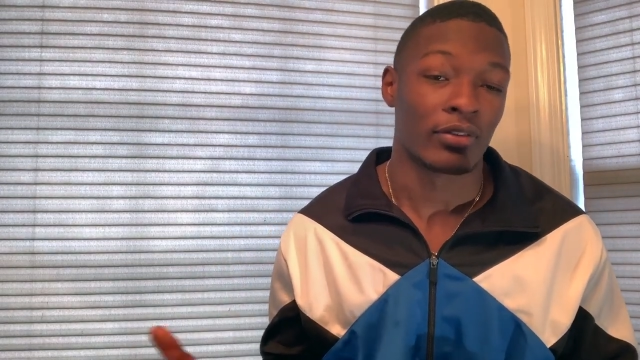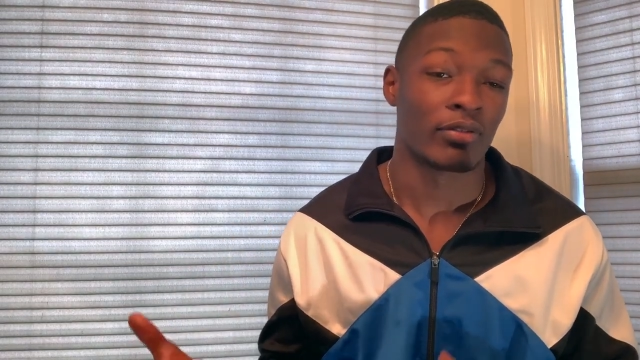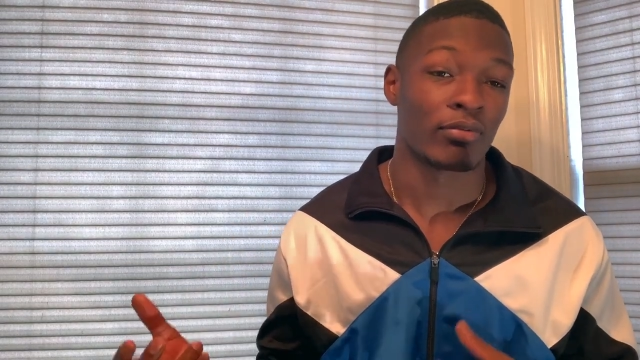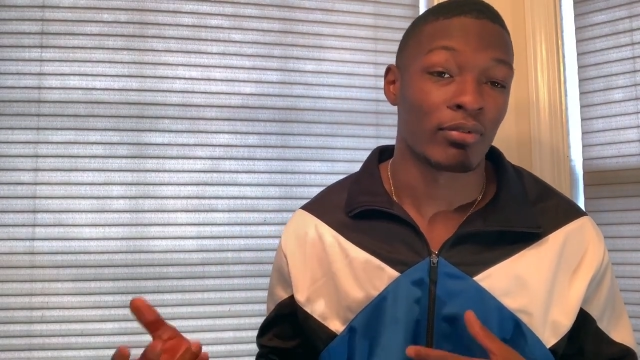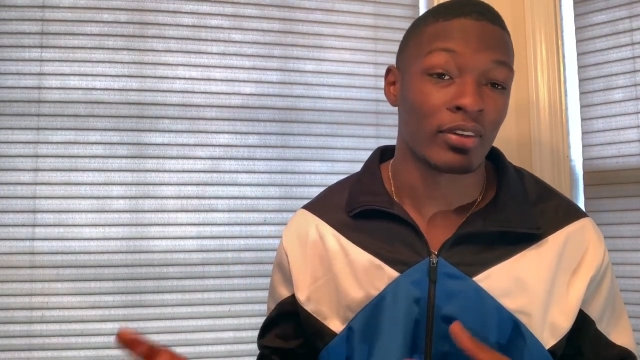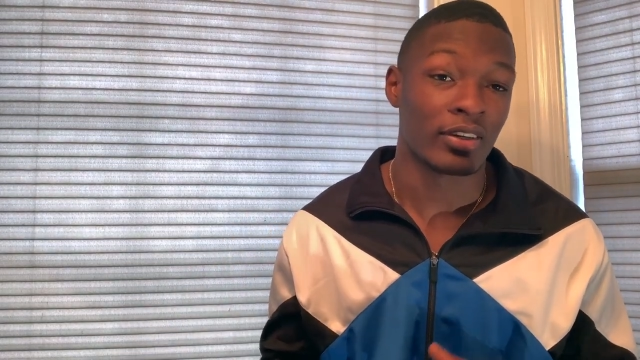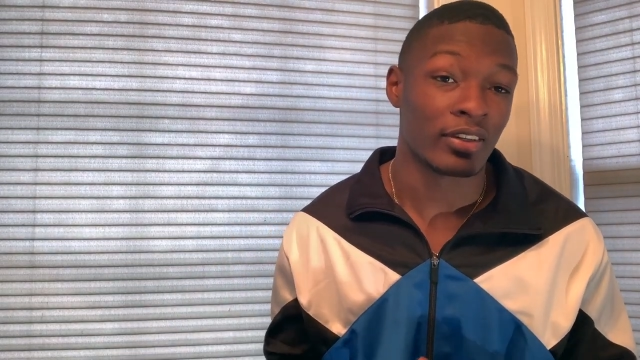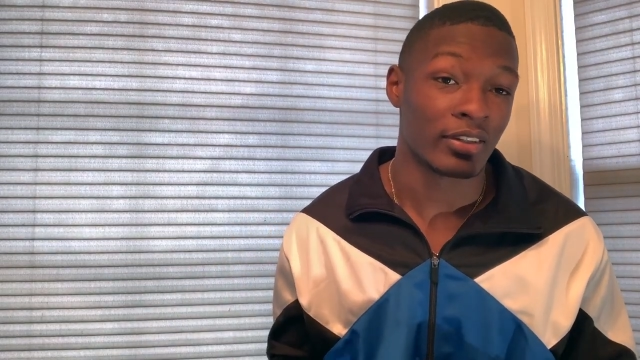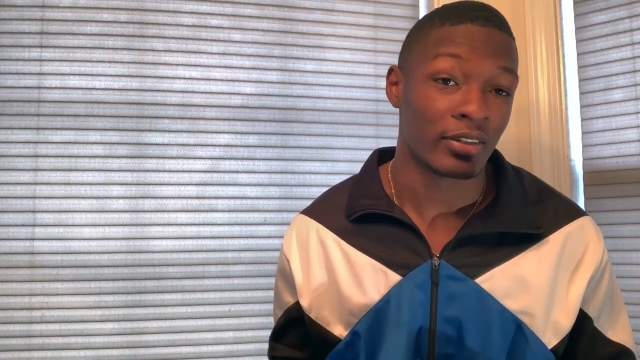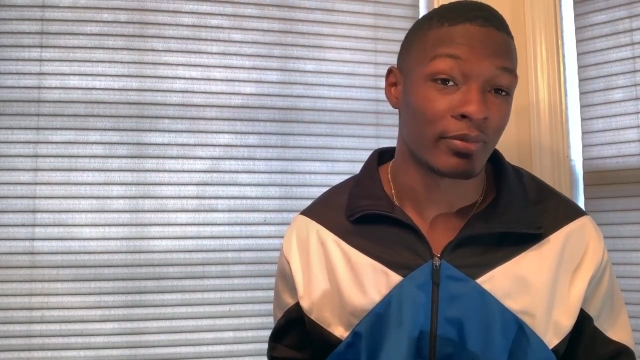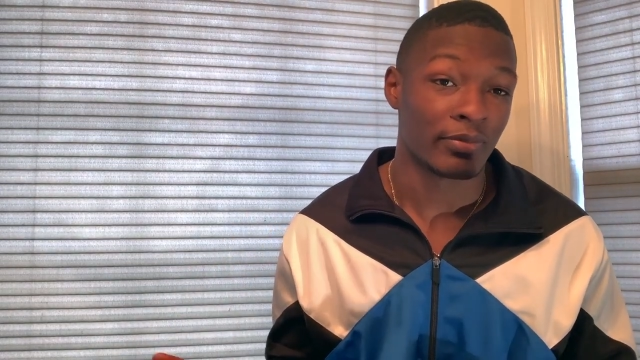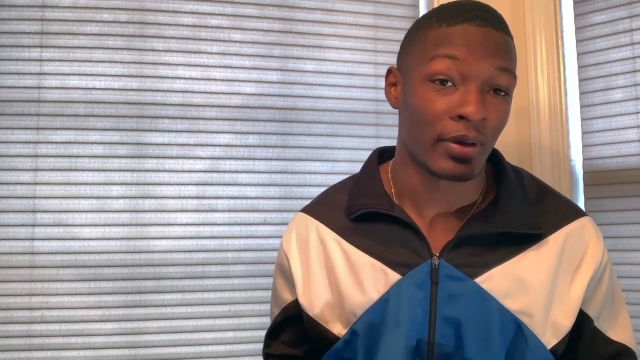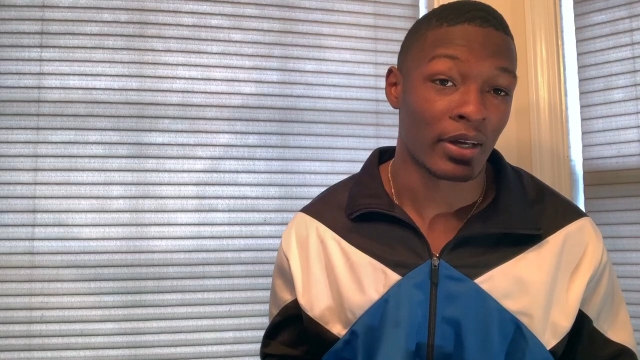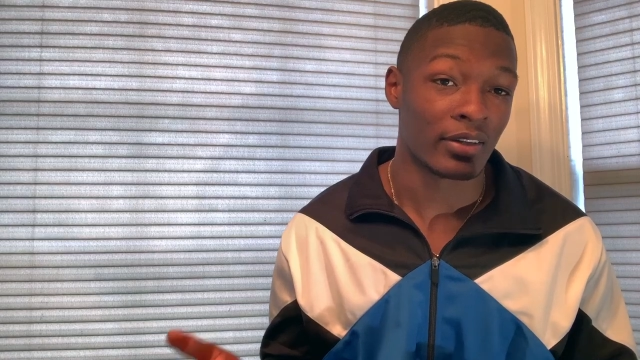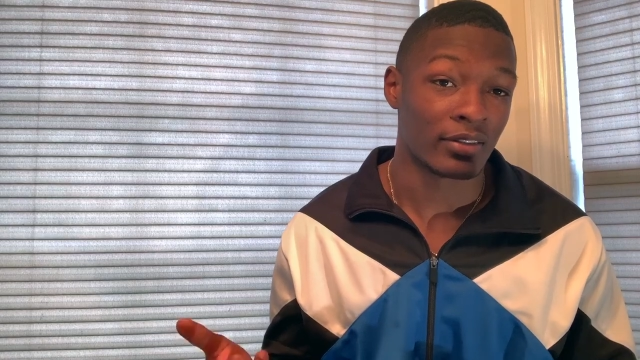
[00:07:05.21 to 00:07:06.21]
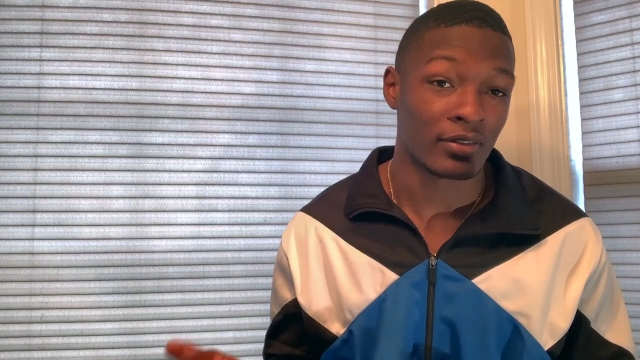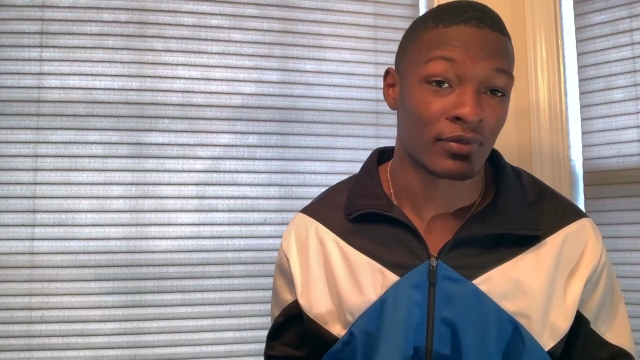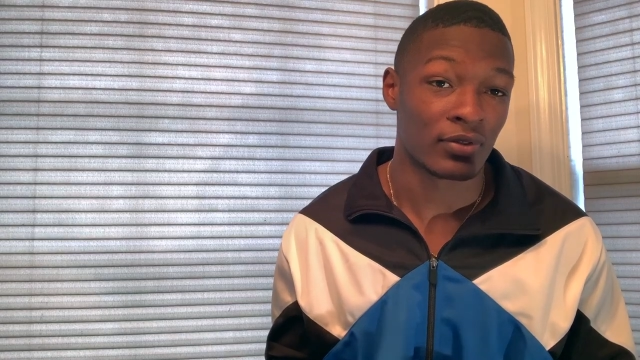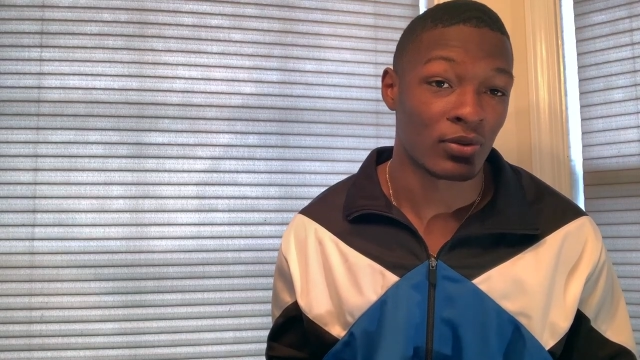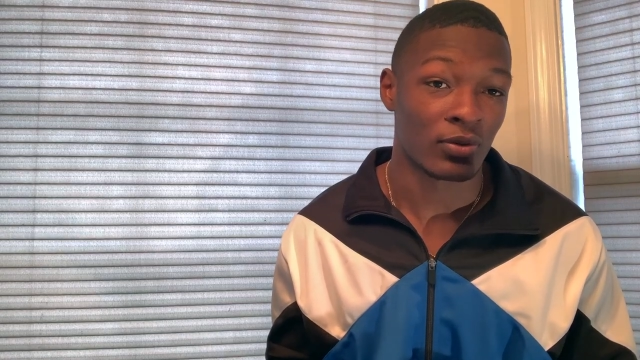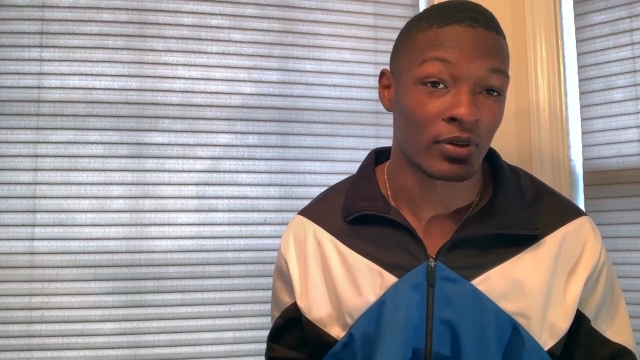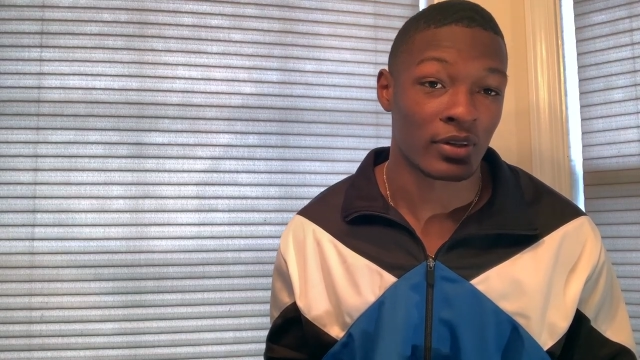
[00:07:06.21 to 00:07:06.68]
300 pounds of
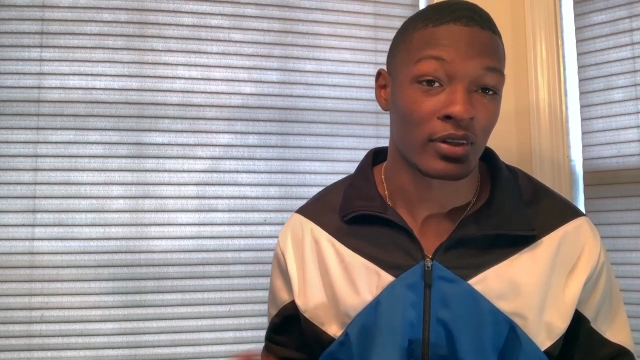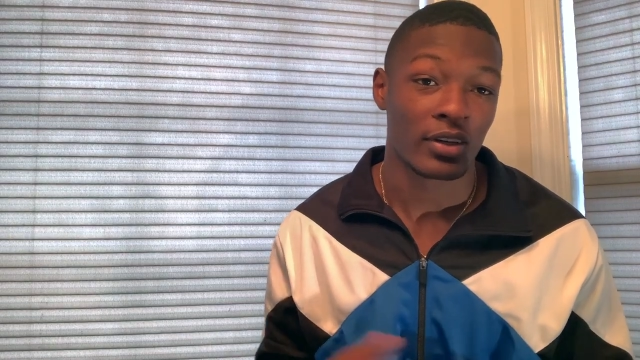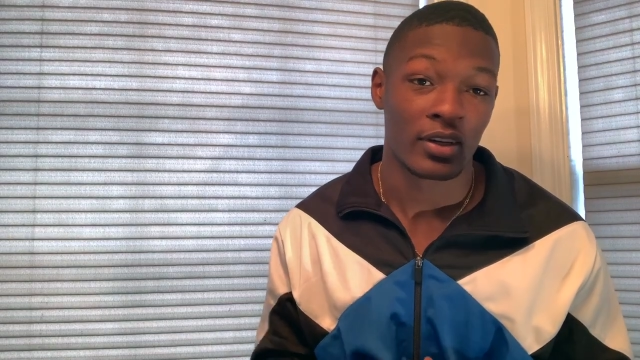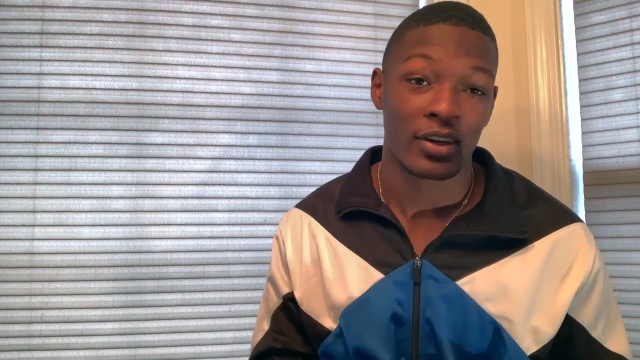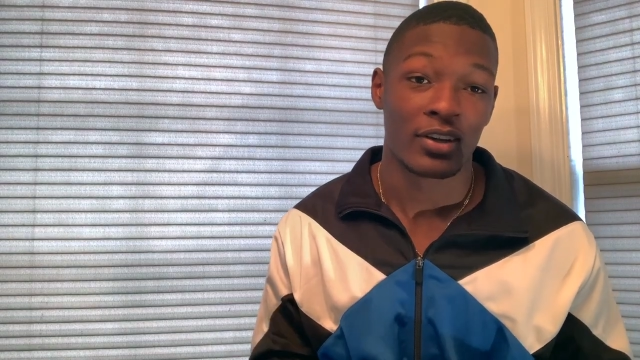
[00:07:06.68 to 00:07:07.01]
torque,